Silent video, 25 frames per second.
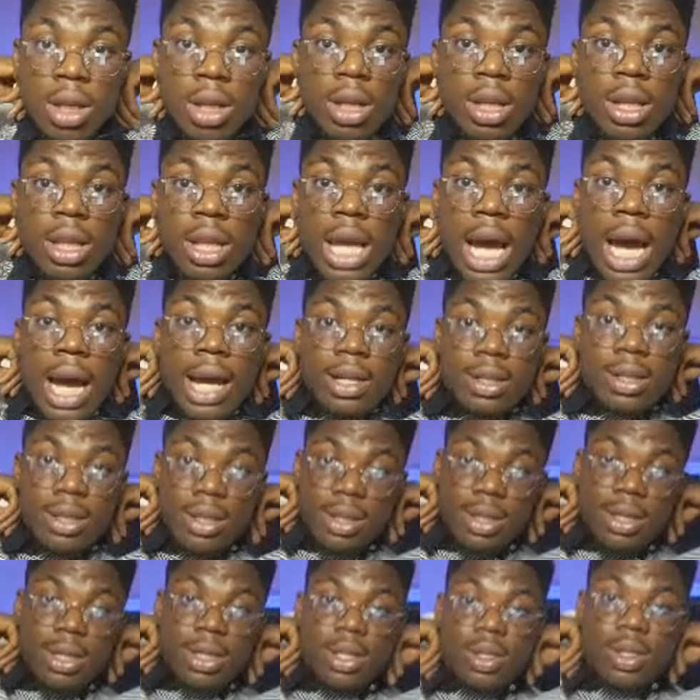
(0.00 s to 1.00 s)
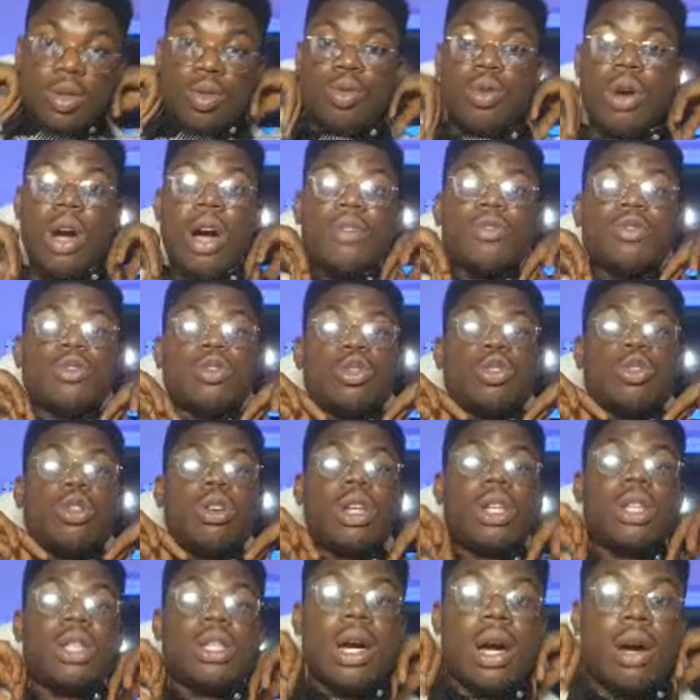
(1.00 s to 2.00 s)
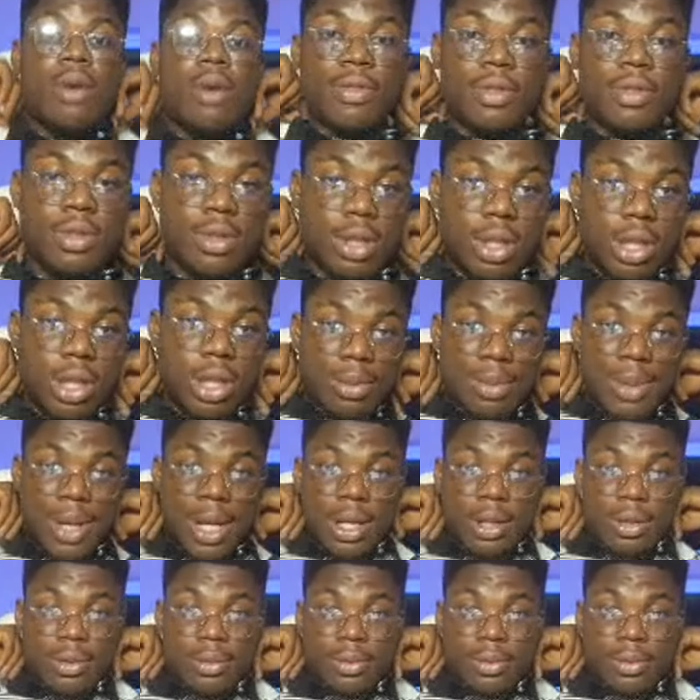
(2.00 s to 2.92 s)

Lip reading: Guys, we have to shut it down for today, man.